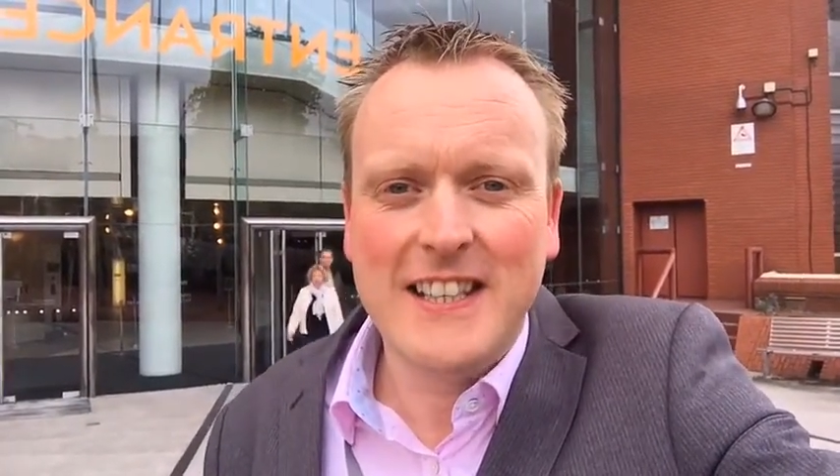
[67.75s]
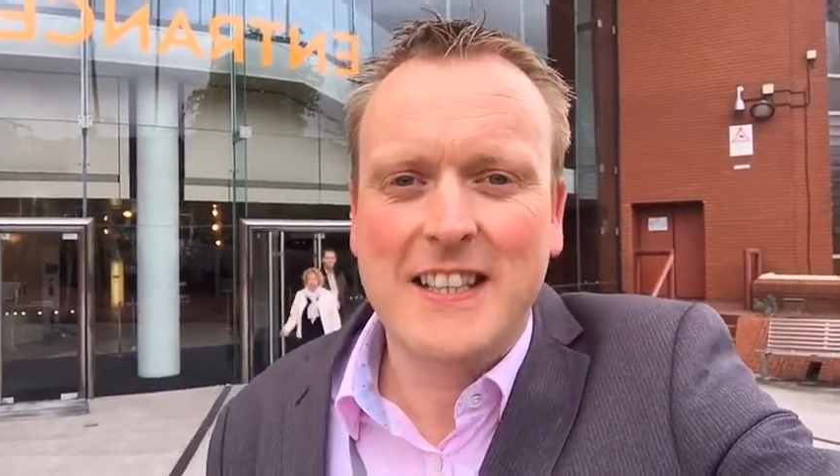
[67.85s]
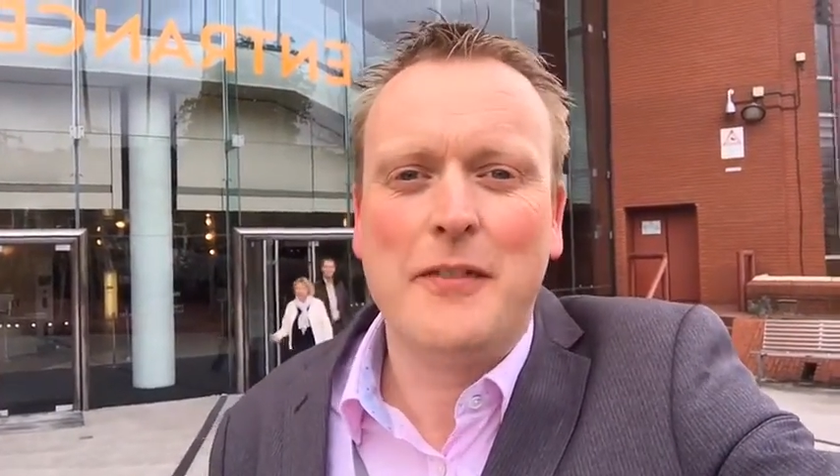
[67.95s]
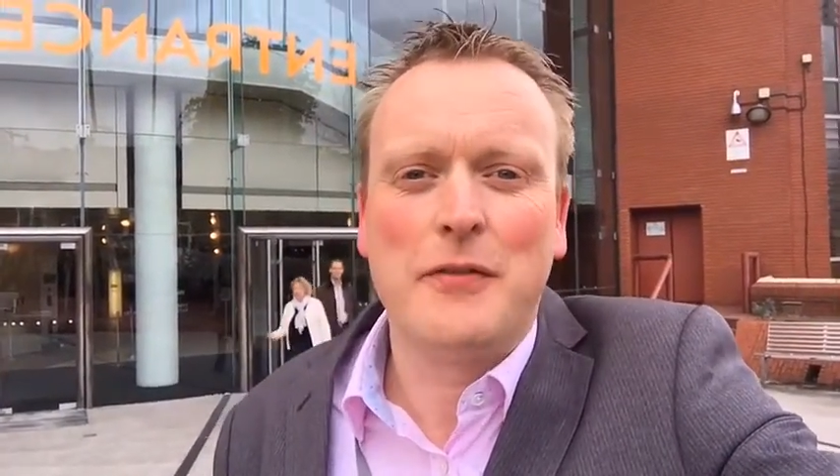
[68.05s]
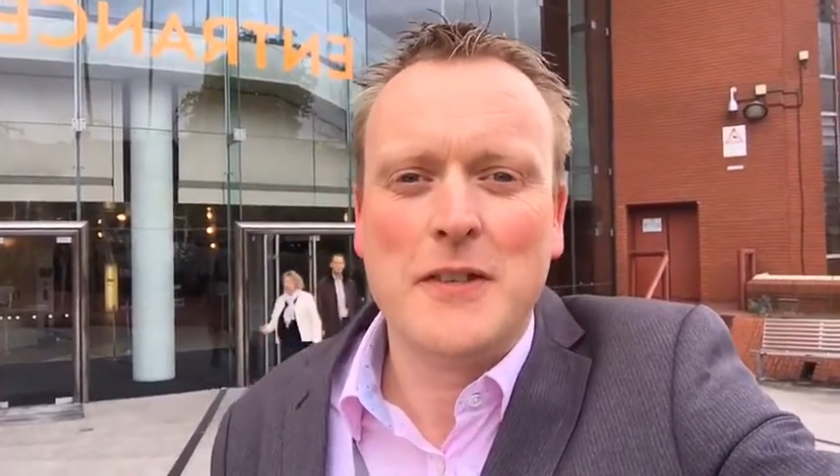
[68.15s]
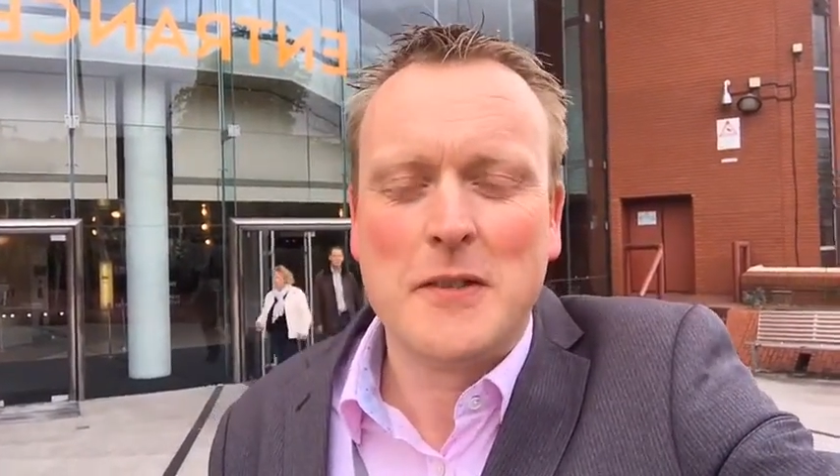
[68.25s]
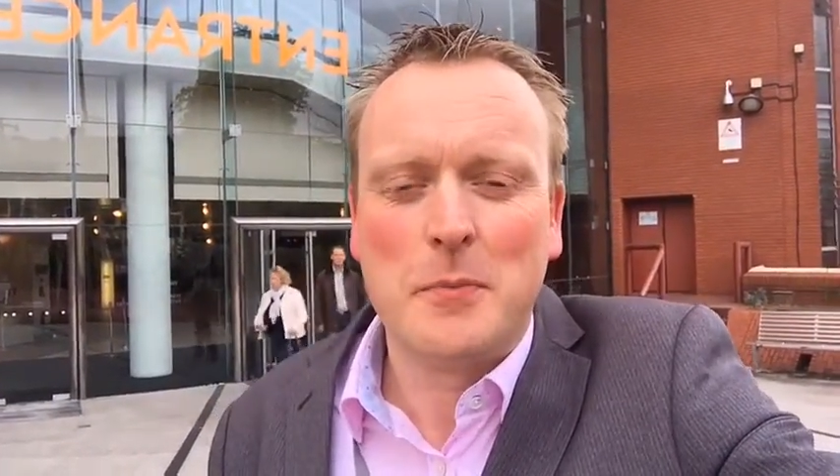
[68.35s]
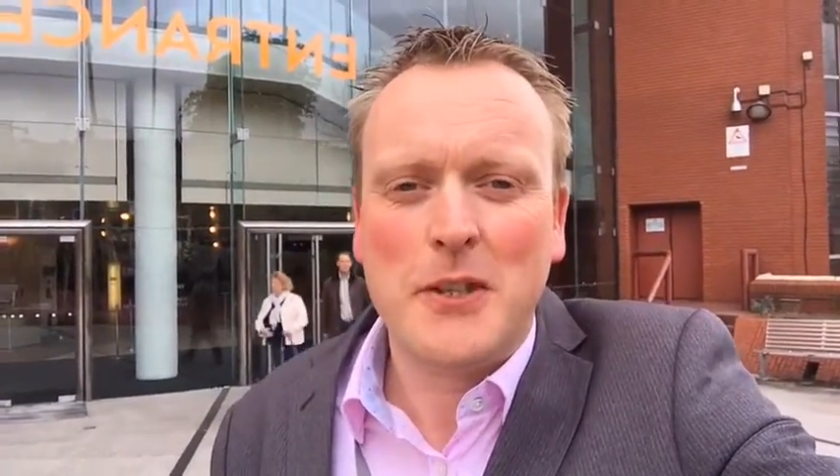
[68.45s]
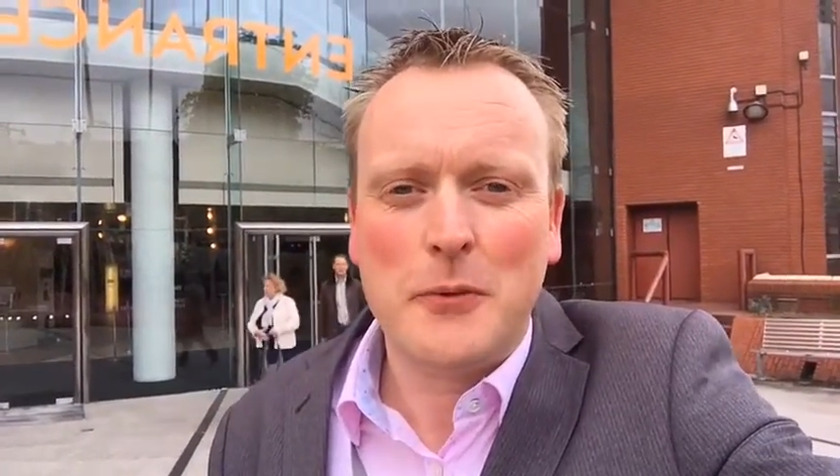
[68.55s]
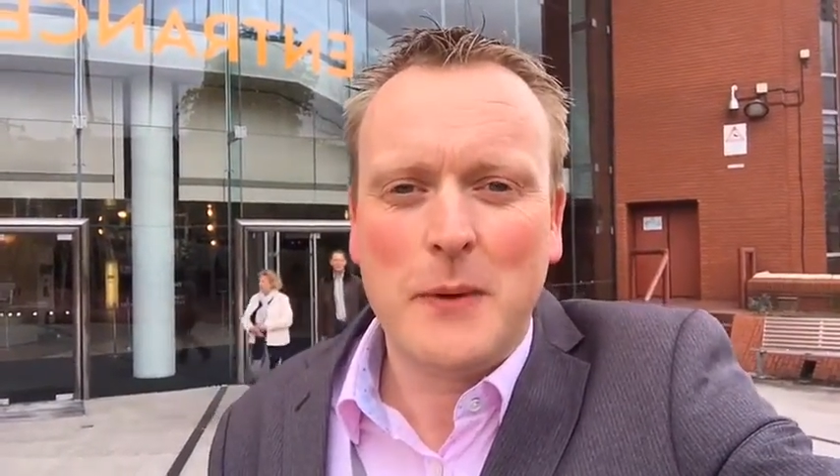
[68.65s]
the difference
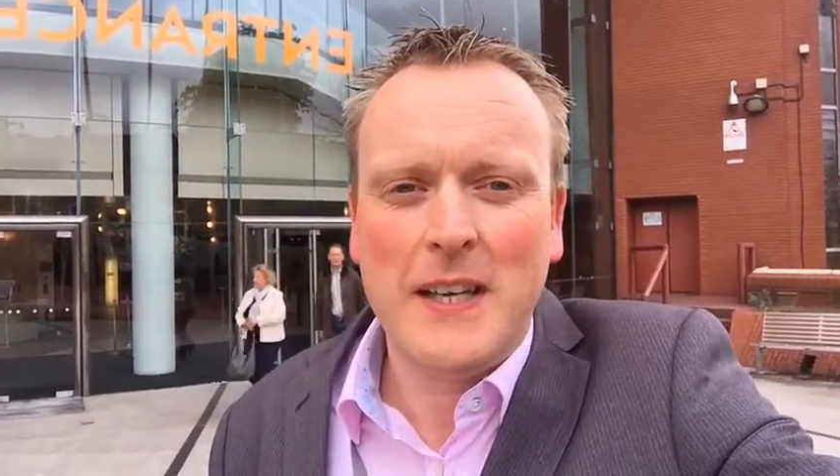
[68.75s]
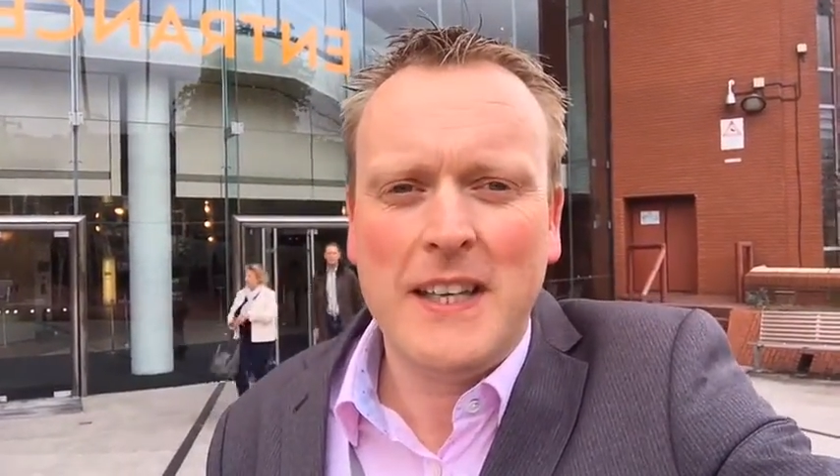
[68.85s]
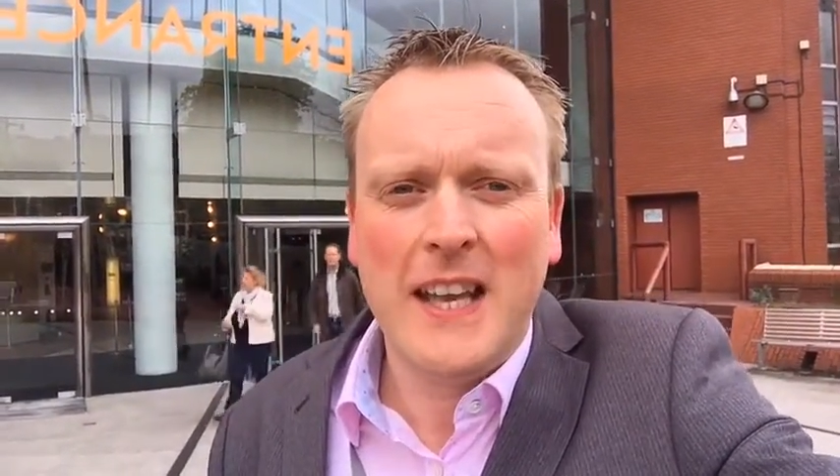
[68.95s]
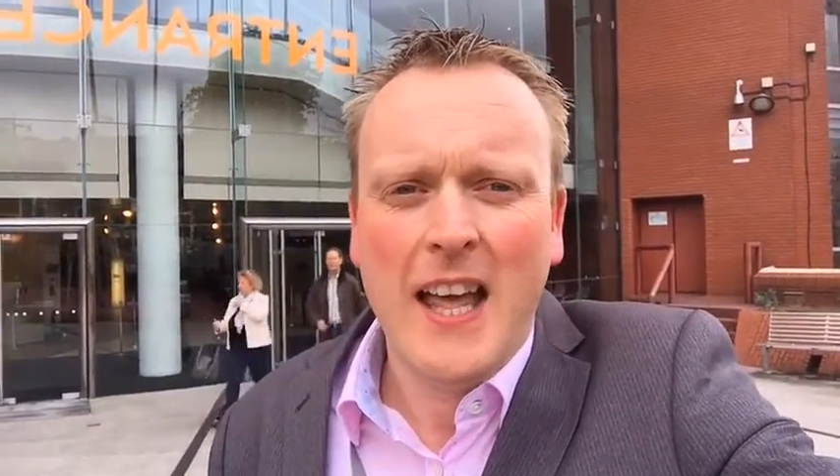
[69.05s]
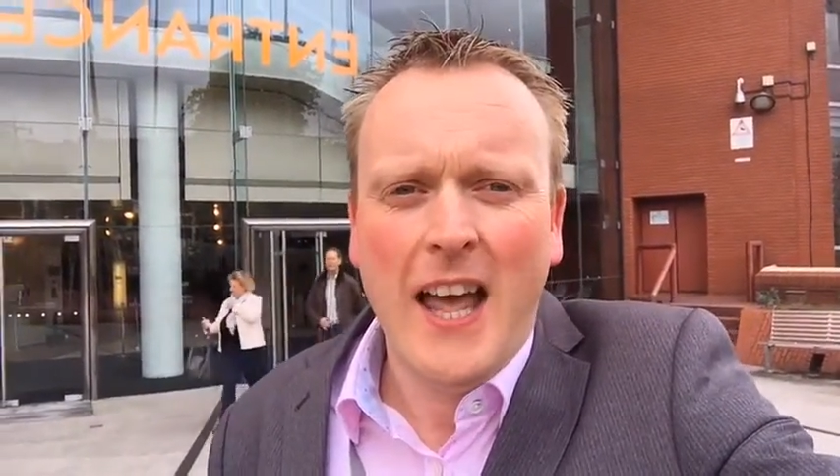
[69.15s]
between